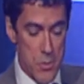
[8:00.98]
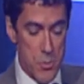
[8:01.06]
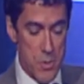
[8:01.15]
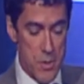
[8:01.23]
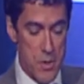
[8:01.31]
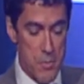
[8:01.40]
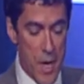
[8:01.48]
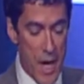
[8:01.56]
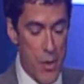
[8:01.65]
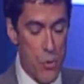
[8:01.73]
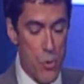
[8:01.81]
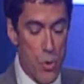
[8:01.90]
to
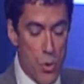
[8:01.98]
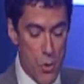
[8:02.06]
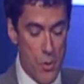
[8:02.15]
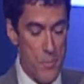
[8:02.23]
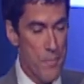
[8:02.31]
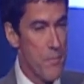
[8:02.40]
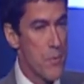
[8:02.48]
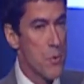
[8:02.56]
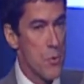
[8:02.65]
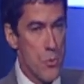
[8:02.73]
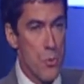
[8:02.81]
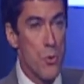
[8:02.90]
inspire her
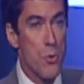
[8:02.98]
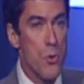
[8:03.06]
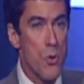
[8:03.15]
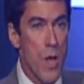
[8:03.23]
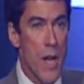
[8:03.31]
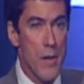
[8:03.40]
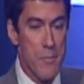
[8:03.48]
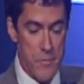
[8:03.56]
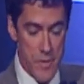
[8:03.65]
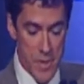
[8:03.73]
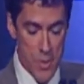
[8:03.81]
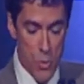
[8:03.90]
to turn her
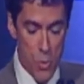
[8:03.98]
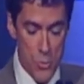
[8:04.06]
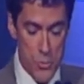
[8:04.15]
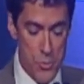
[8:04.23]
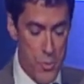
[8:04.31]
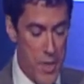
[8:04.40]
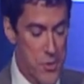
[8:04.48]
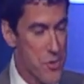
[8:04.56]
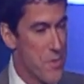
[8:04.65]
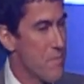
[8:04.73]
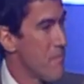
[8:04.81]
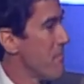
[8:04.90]
life in a whole new
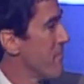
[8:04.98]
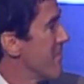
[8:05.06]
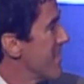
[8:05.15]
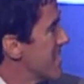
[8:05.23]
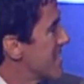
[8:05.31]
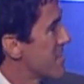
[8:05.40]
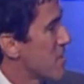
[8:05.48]
direction. This is